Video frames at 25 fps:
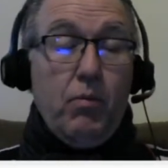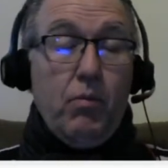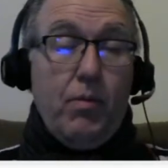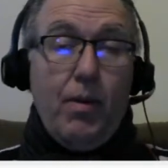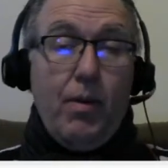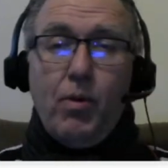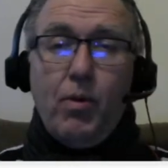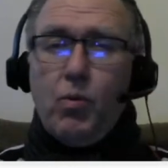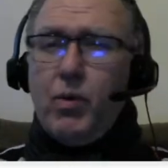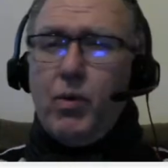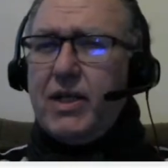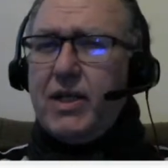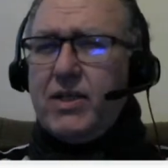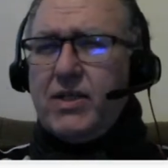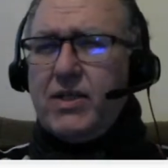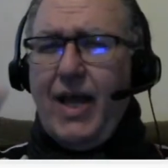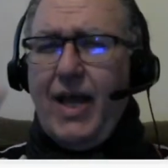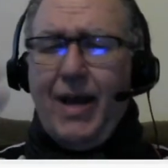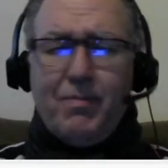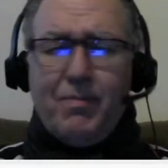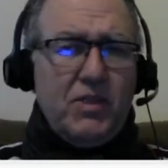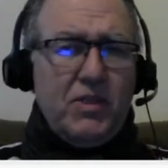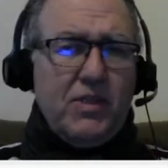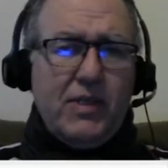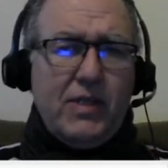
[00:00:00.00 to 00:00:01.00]
Okay, remember, when
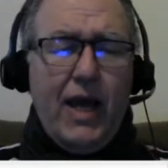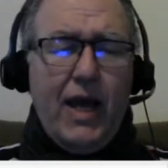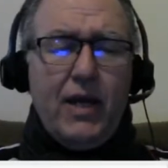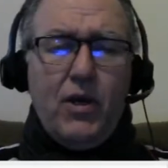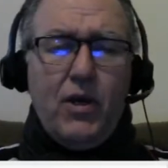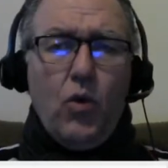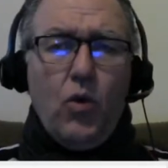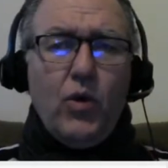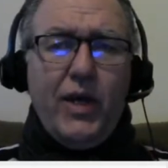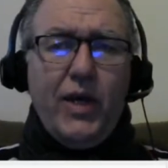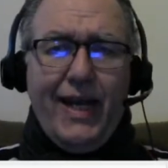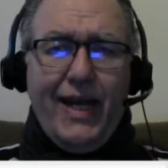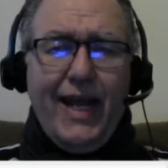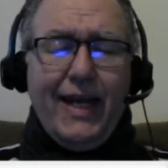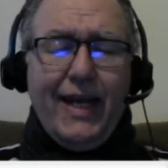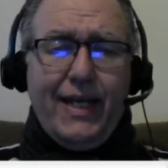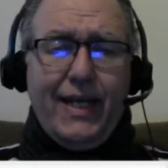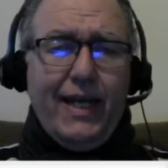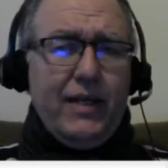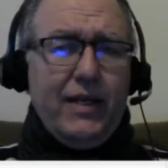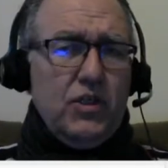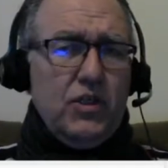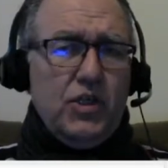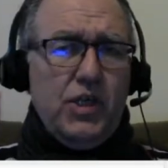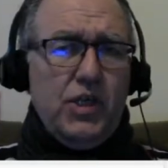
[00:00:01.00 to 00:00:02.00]
it stops, it's got no
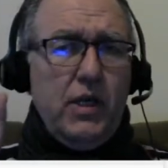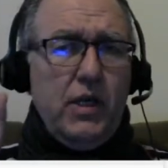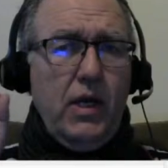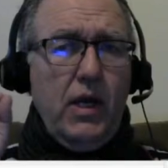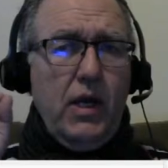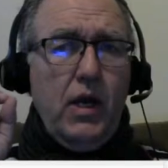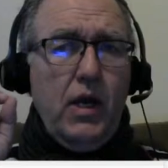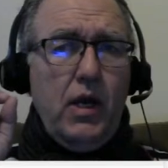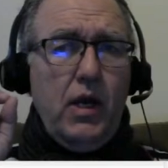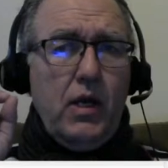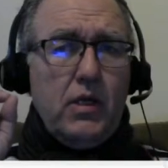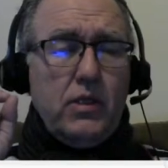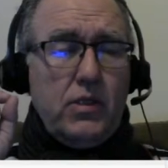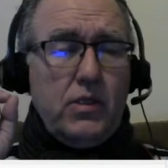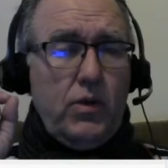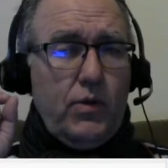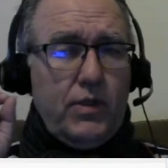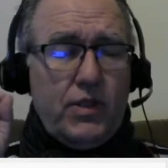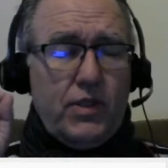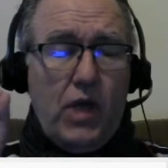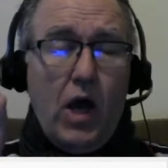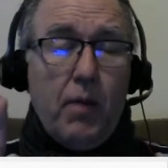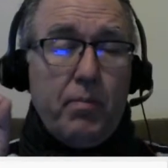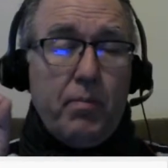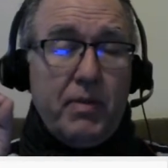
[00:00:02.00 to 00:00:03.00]
kinetic energy,
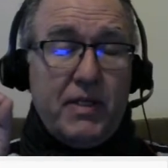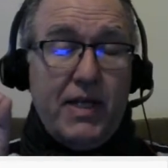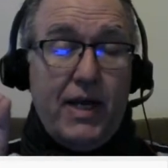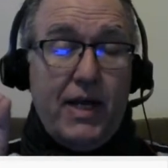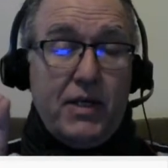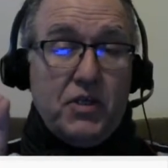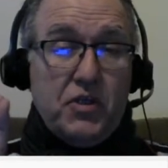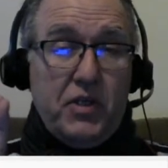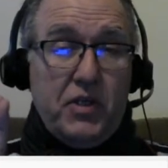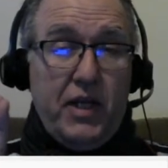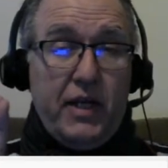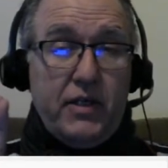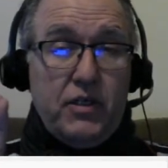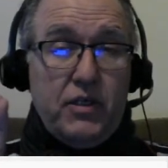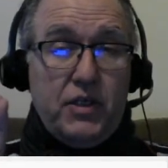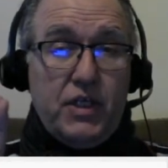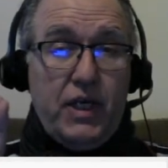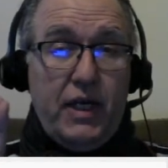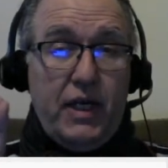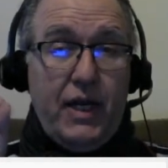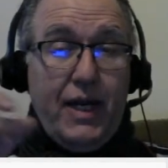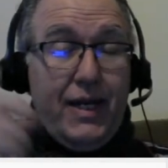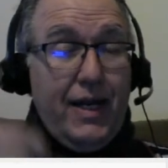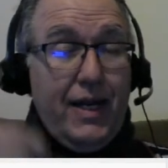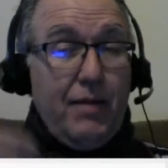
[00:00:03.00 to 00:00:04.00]
so it's all potential
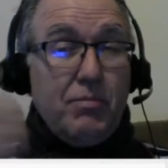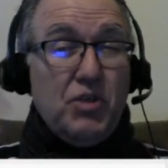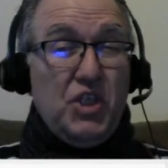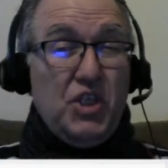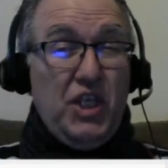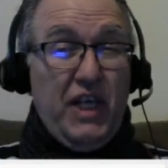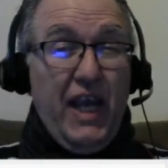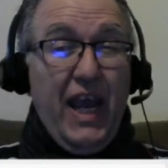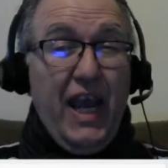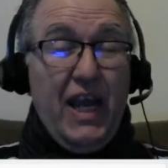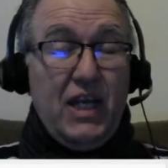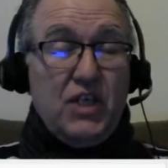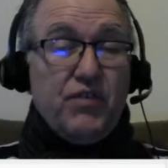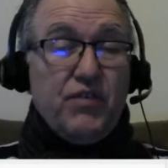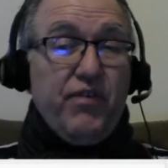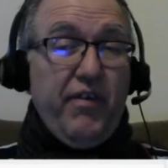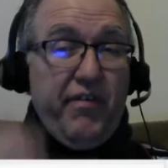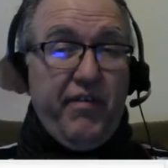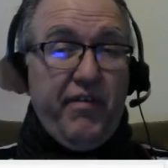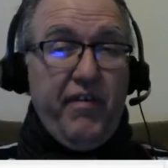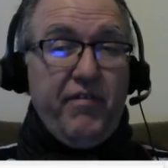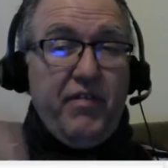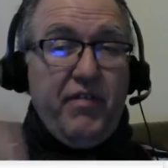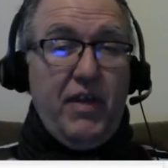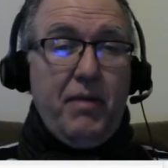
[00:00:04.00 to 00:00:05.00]
energy, and mgh
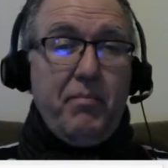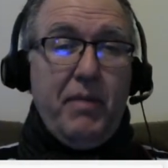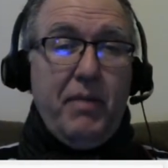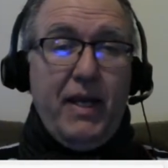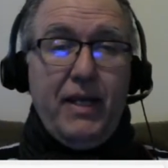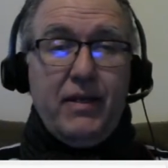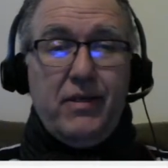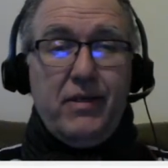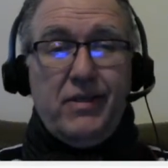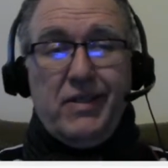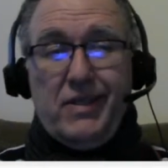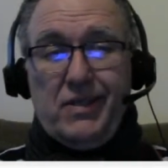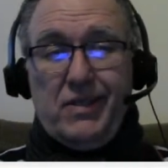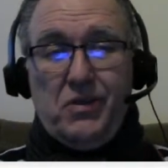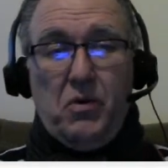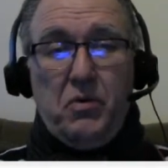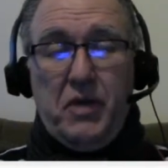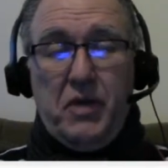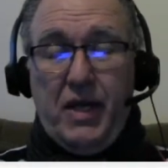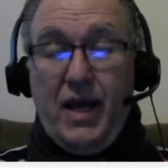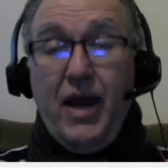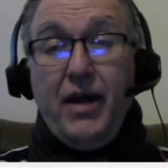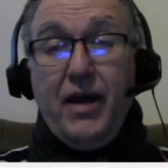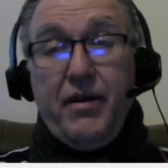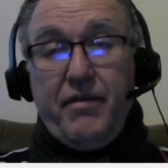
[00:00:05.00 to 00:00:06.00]
for 15 meters
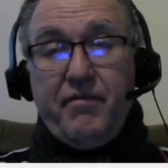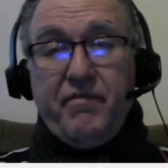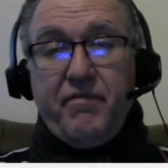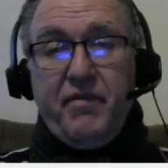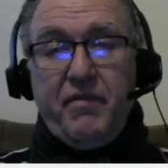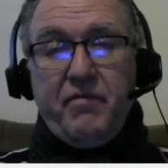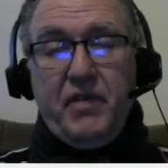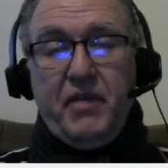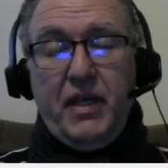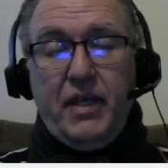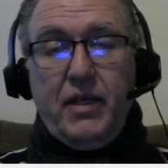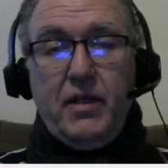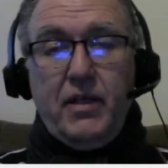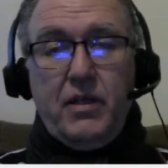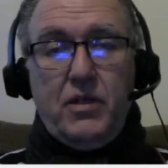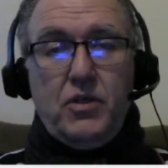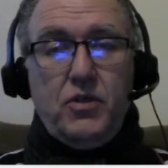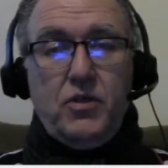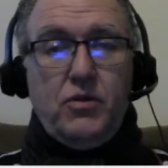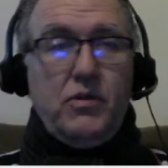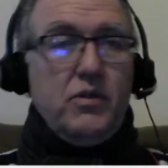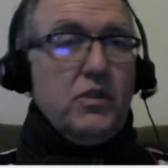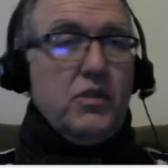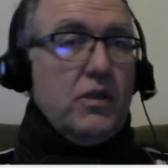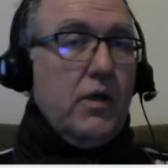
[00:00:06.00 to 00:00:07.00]
is only 150
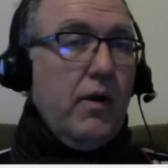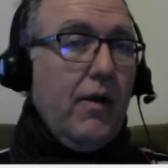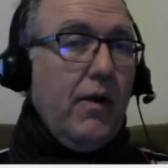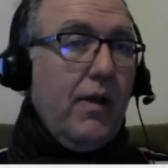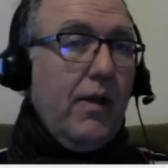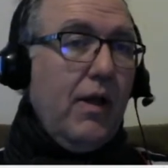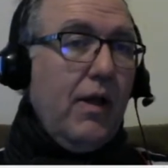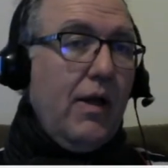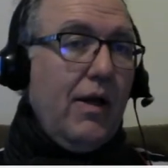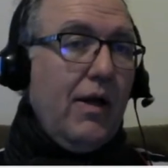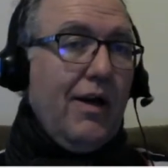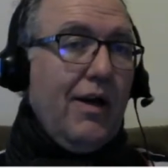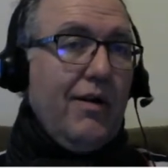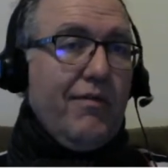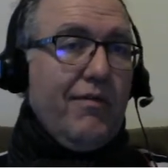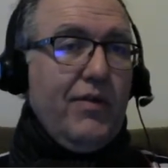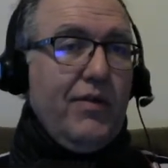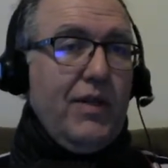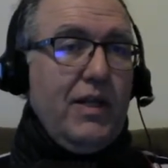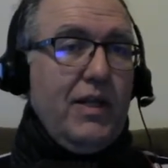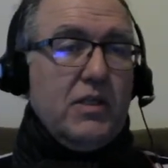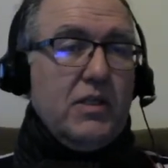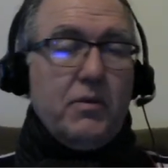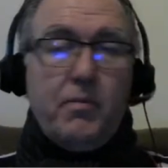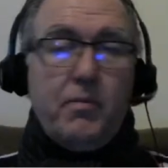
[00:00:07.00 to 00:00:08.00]
kilojoules
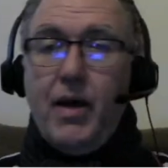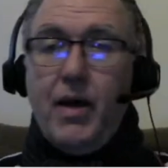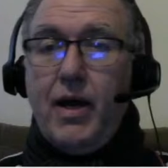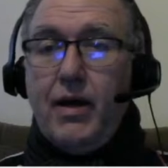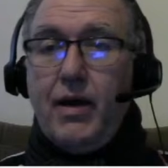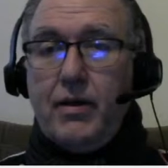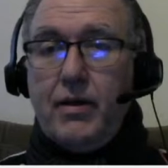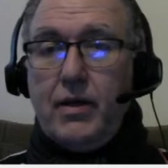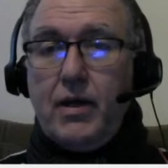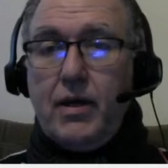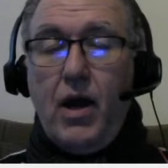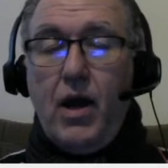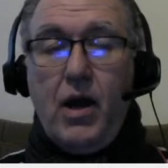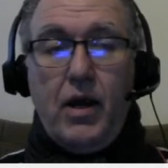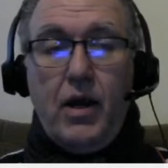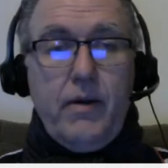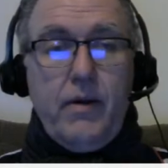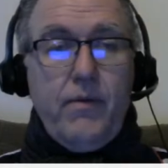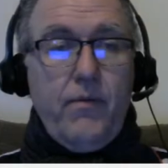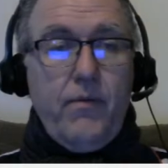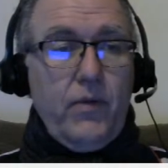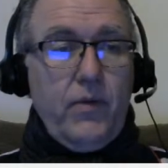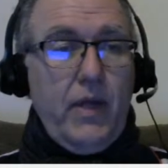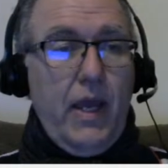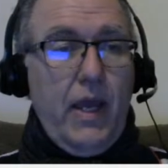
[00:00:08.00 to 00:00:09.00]
for this
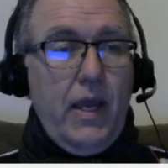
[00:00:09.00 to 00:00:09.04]
car.